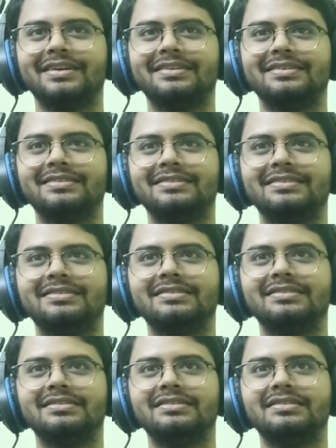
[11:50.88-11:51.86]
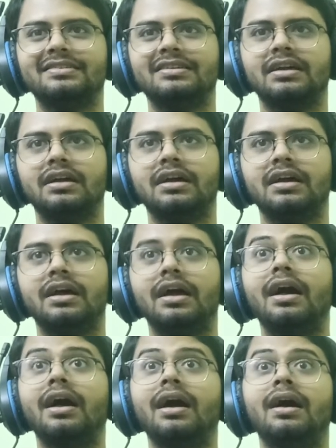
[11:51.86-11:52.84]

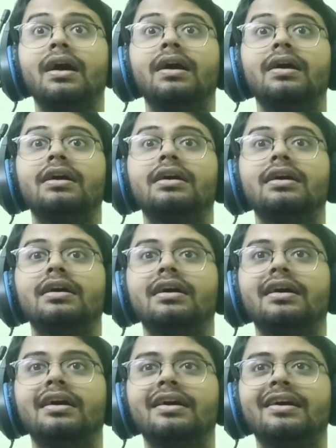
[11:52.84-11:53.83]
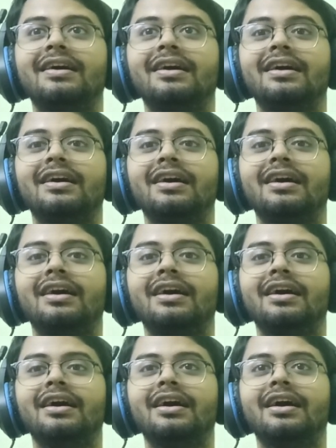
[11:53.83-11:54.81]

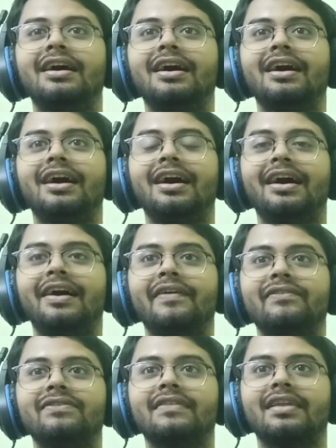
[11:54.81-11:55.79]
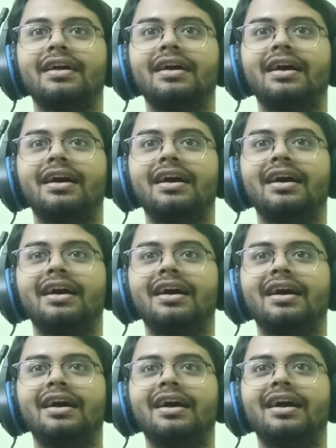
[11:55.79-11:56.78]

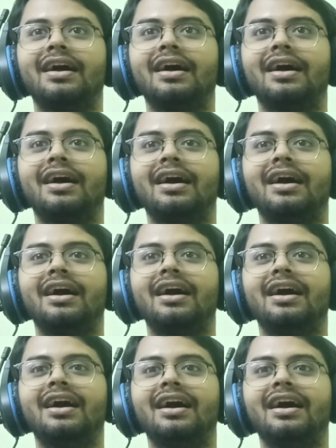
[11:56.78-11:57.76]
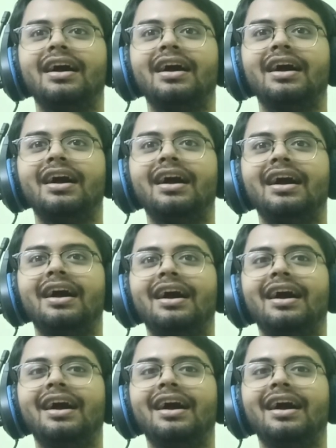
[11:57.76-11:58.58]
(silence)